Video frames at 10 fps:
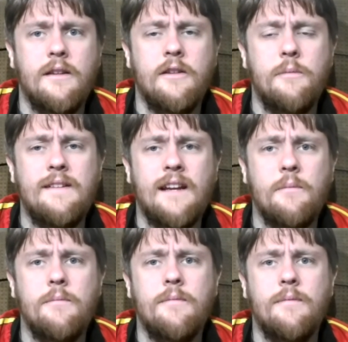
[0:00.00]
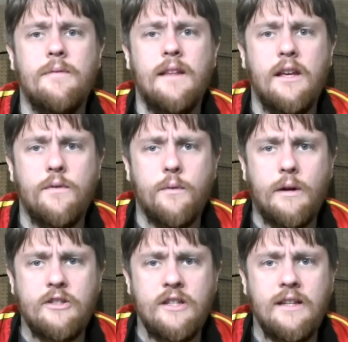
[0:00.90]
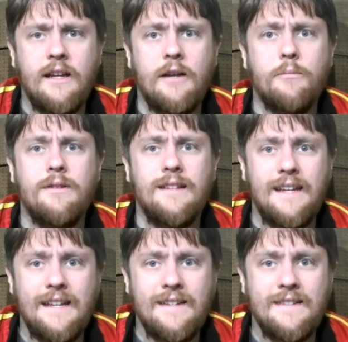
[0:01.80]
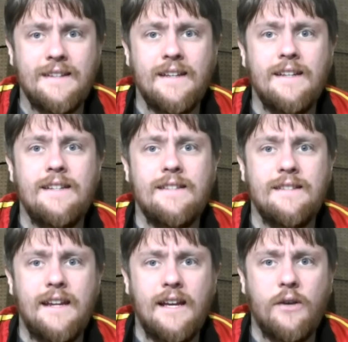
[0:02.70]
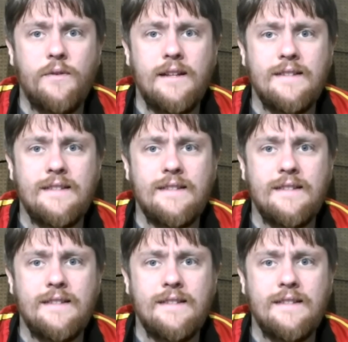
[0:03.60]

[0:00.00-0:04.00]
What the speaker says: In the meantime, thank you for watching, and please stay healthy and